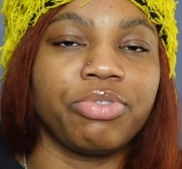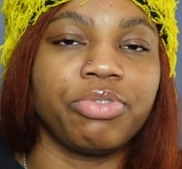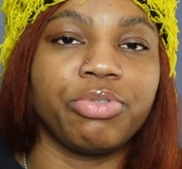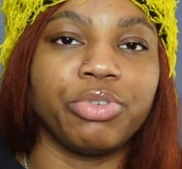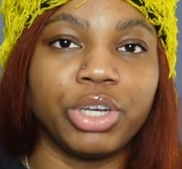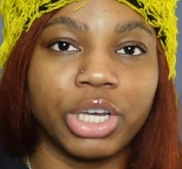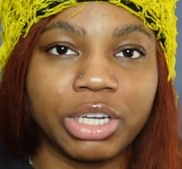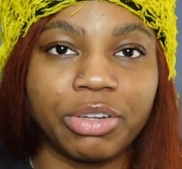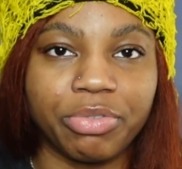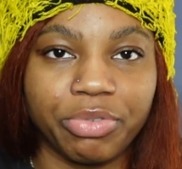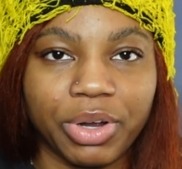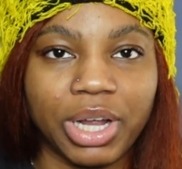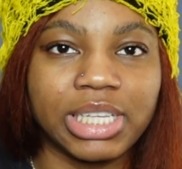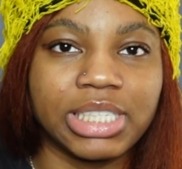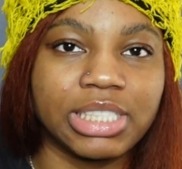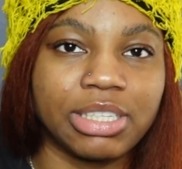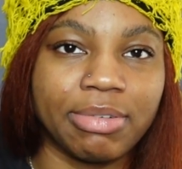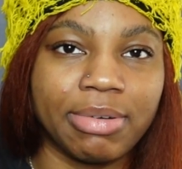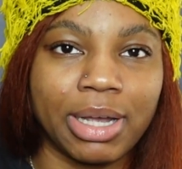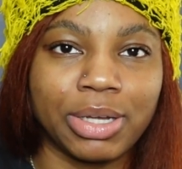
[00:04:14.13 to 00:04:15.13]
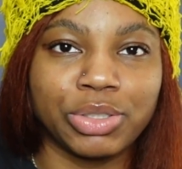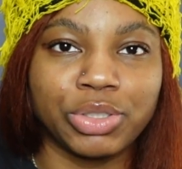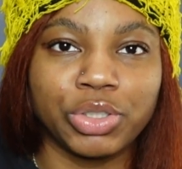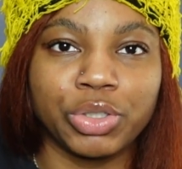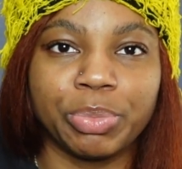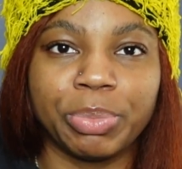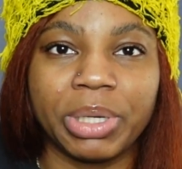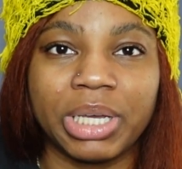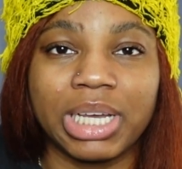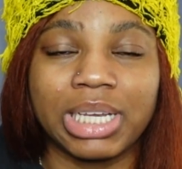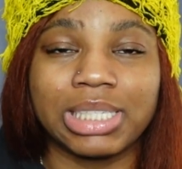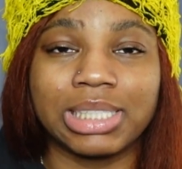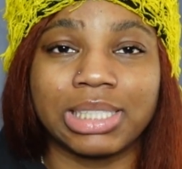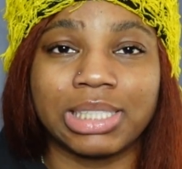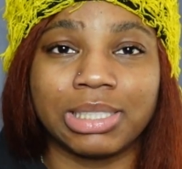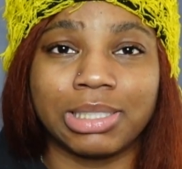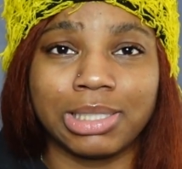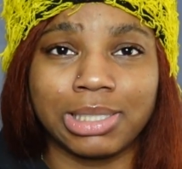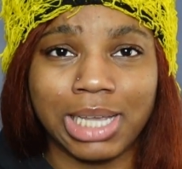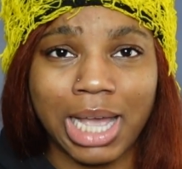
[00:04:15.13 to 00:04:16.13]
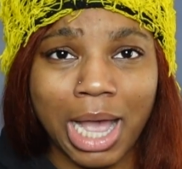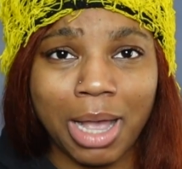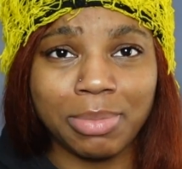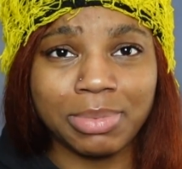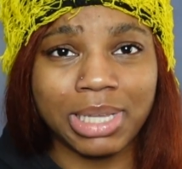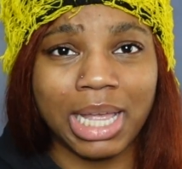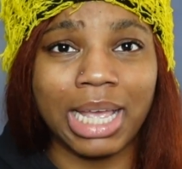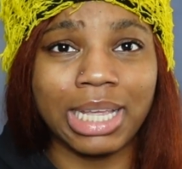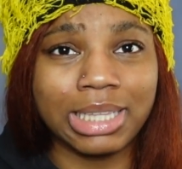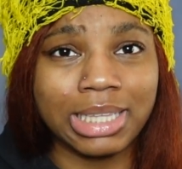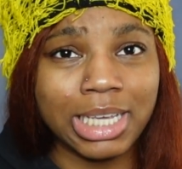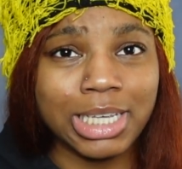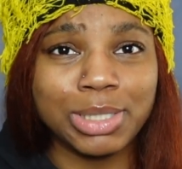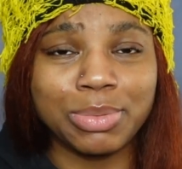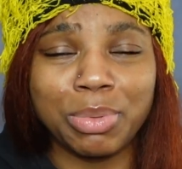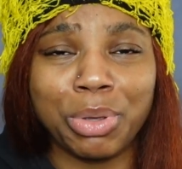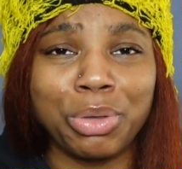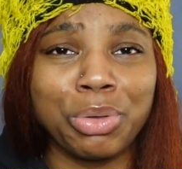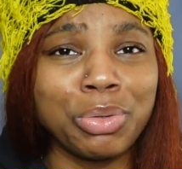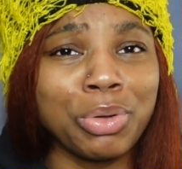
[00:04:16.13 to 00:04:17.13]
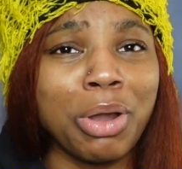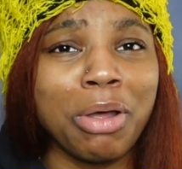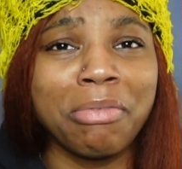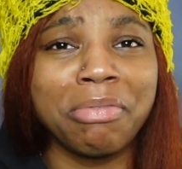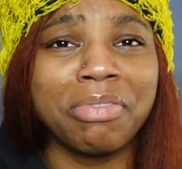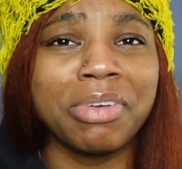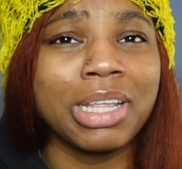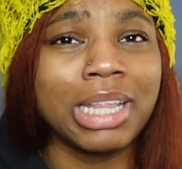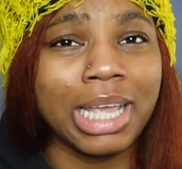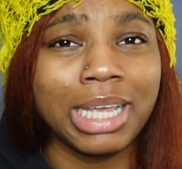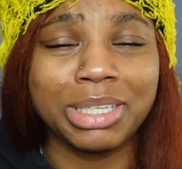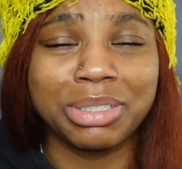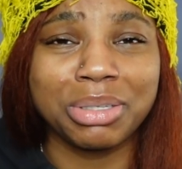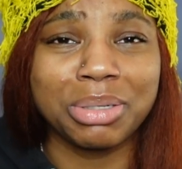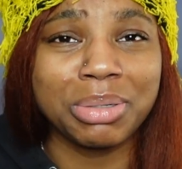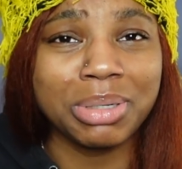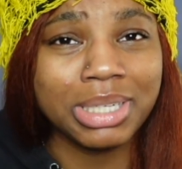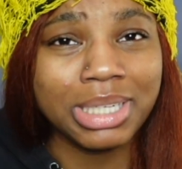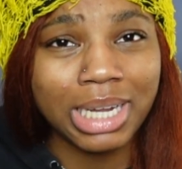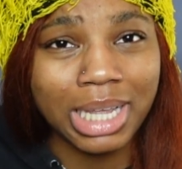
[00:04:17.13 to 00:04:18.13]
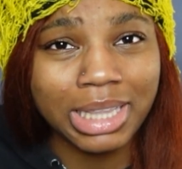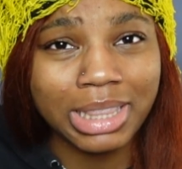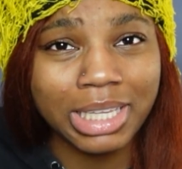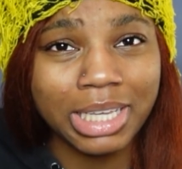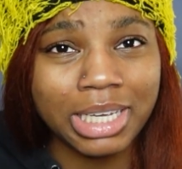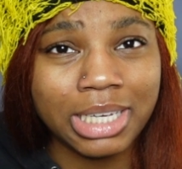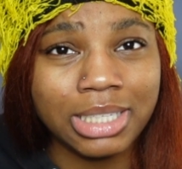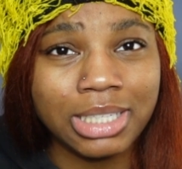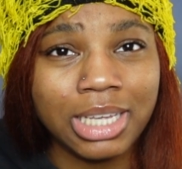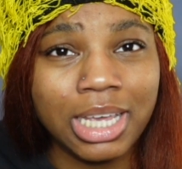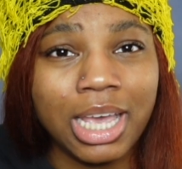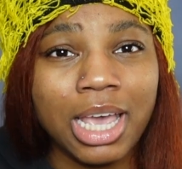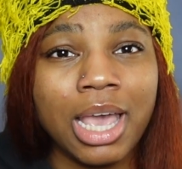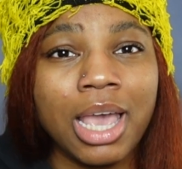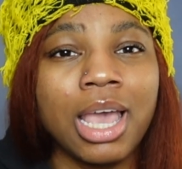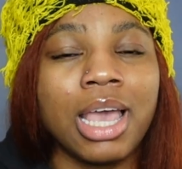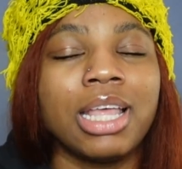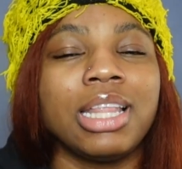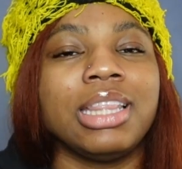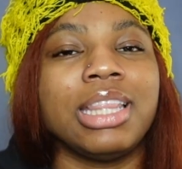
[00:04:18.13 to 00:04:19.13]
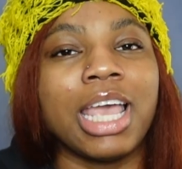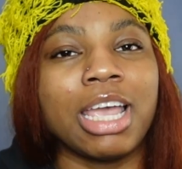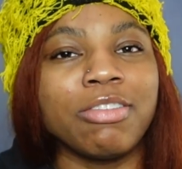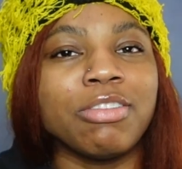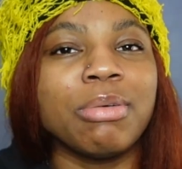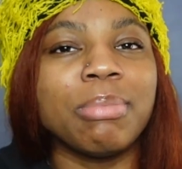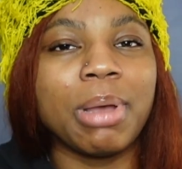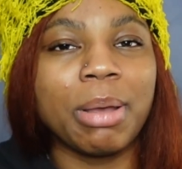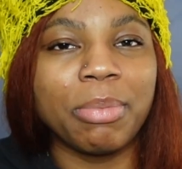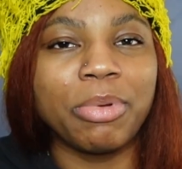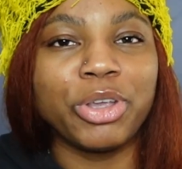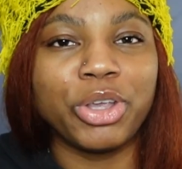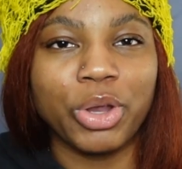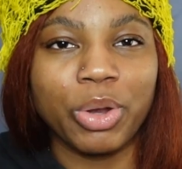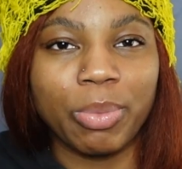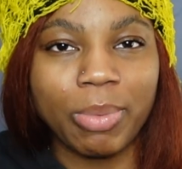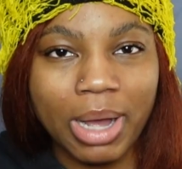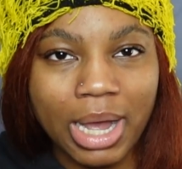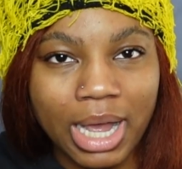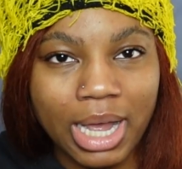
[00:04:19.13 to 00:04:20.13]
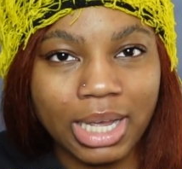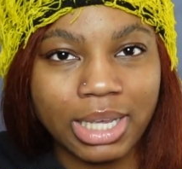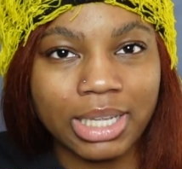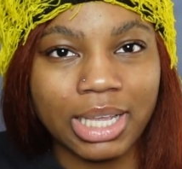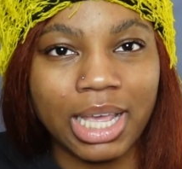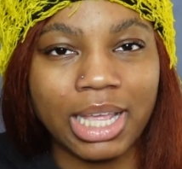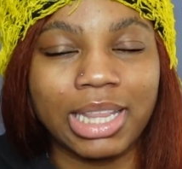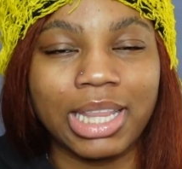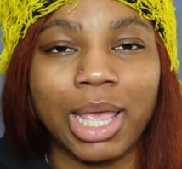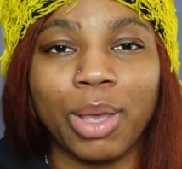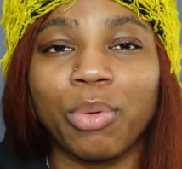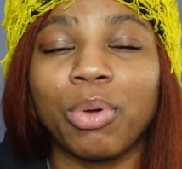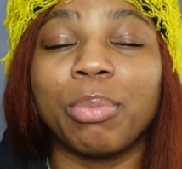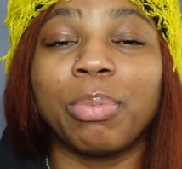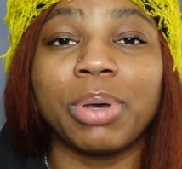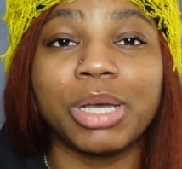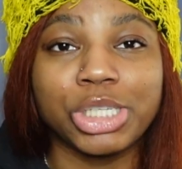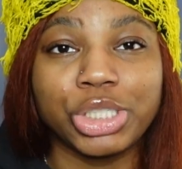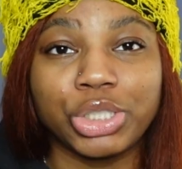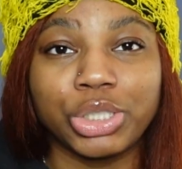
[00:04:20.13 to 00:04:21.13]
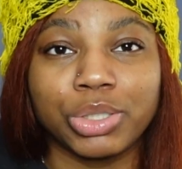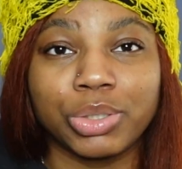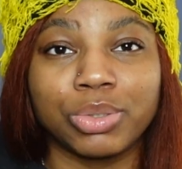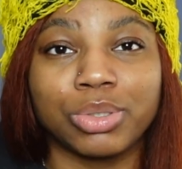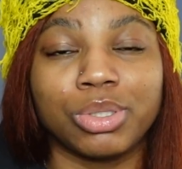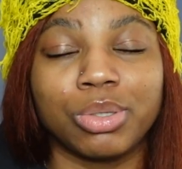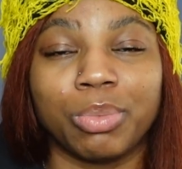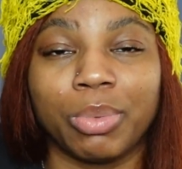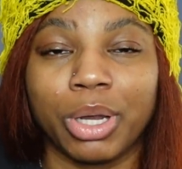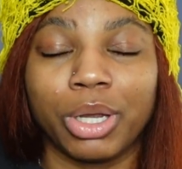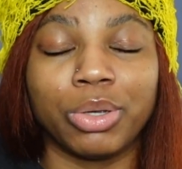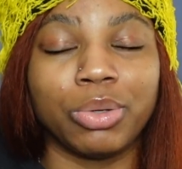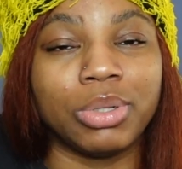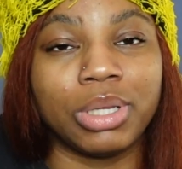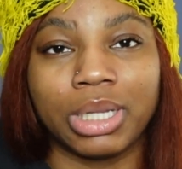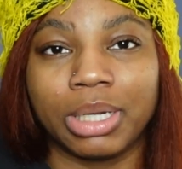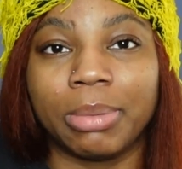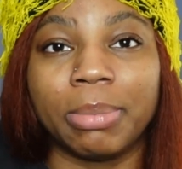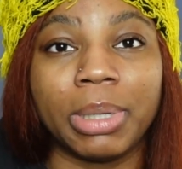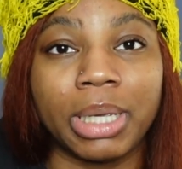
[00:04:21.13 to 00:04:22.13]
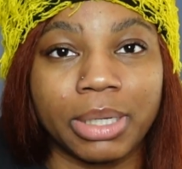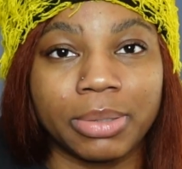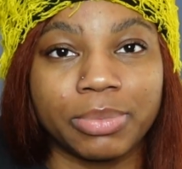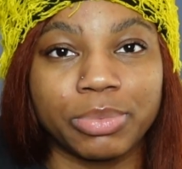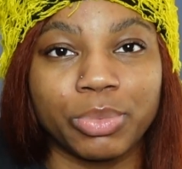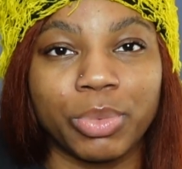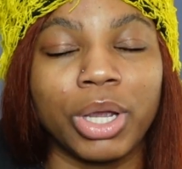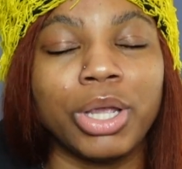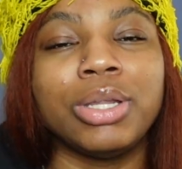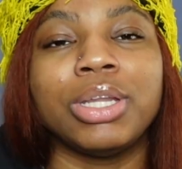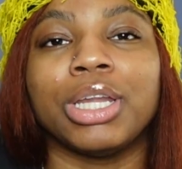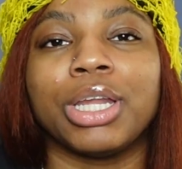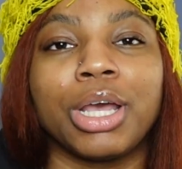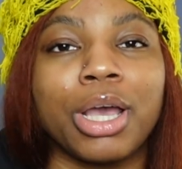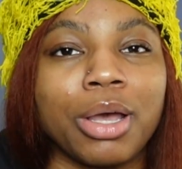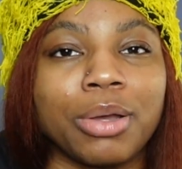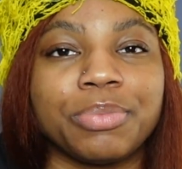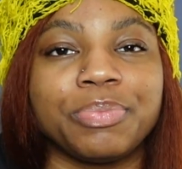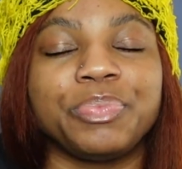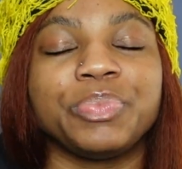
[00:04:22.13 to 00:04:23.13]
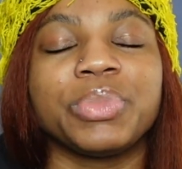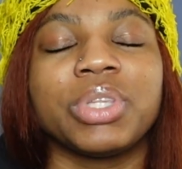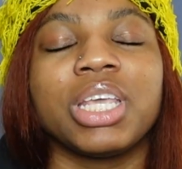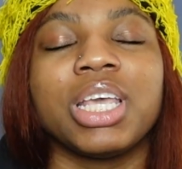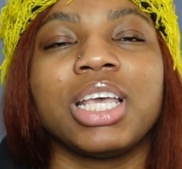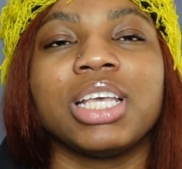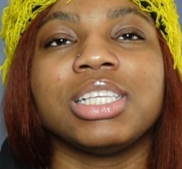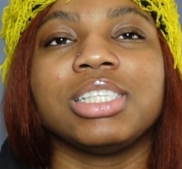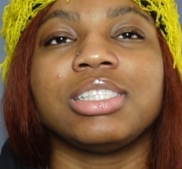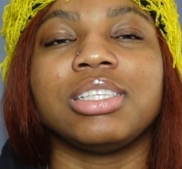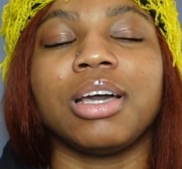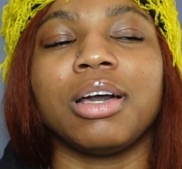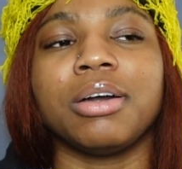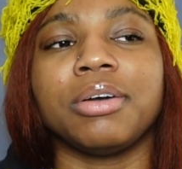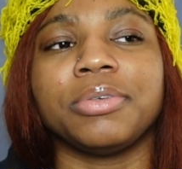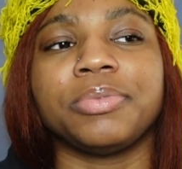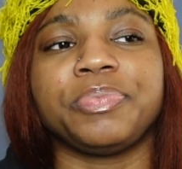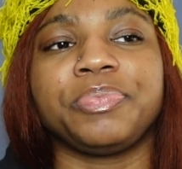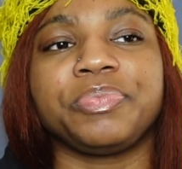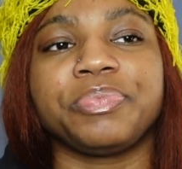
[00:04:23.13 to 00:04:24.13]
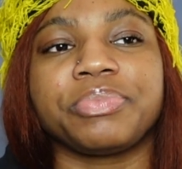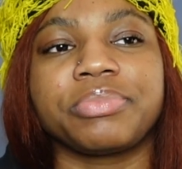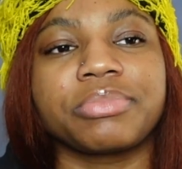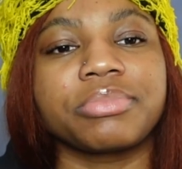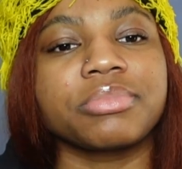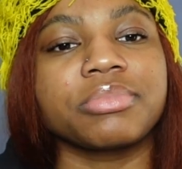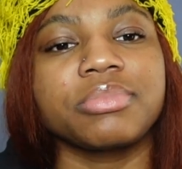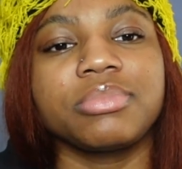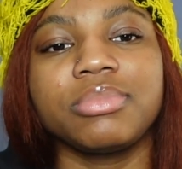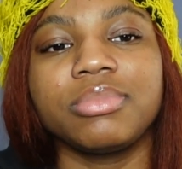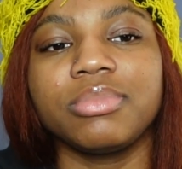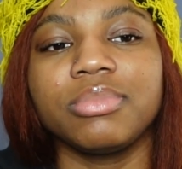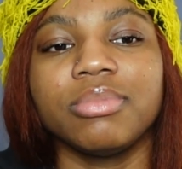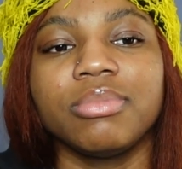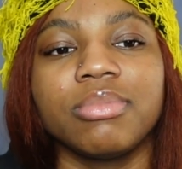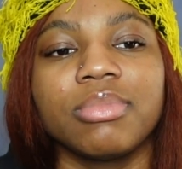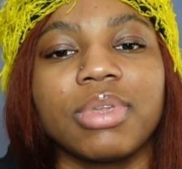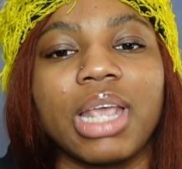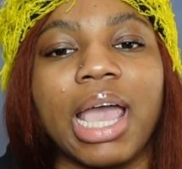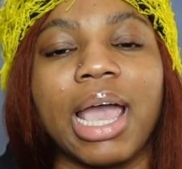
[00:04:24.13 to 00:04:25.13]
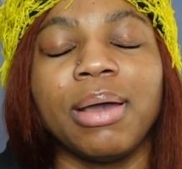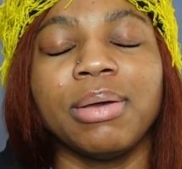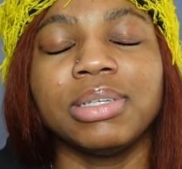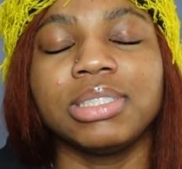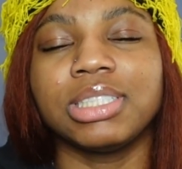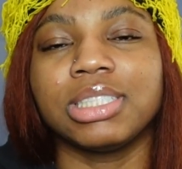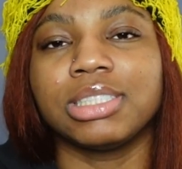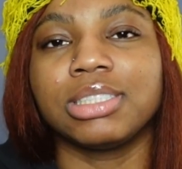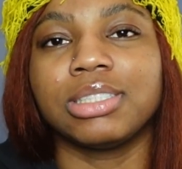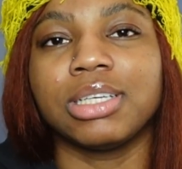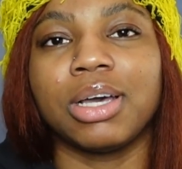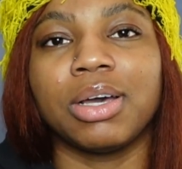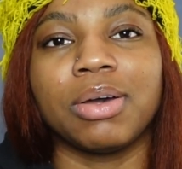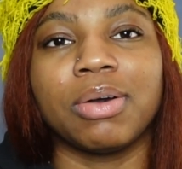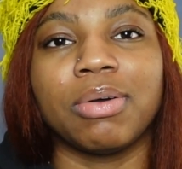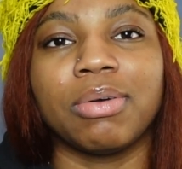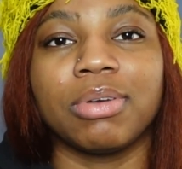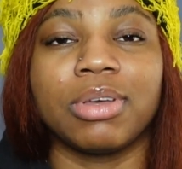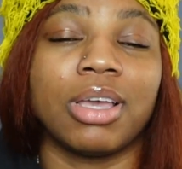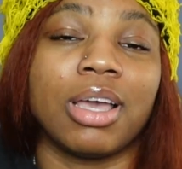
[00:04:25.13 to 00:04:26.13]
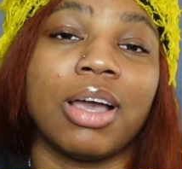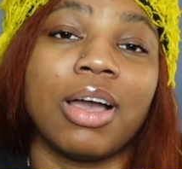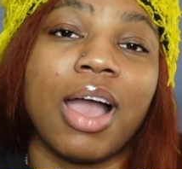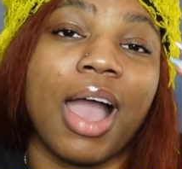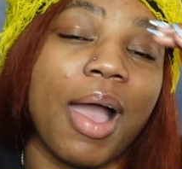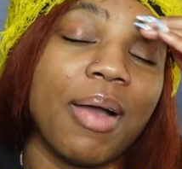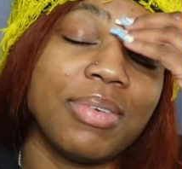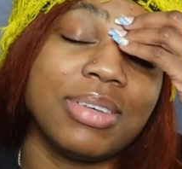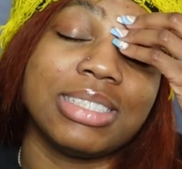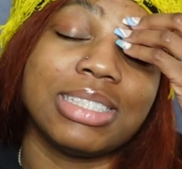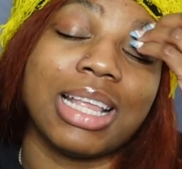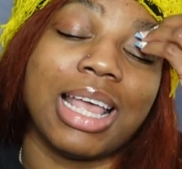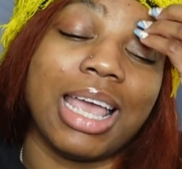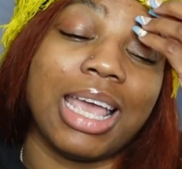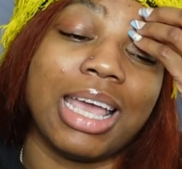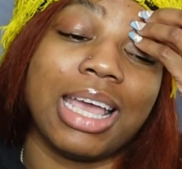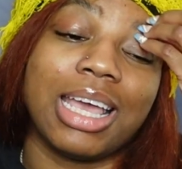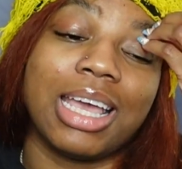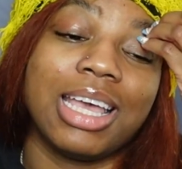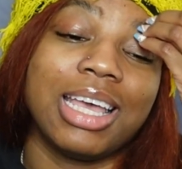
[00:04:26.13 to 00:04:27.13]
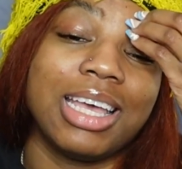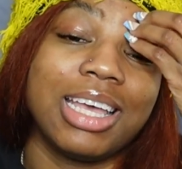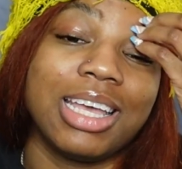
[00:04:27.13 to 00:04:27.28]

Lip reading: good friends around you, because times like this when you don't feel like doing nothing, they remember your why and they will push you to where you need to be, where you need to go. So I was just I was like,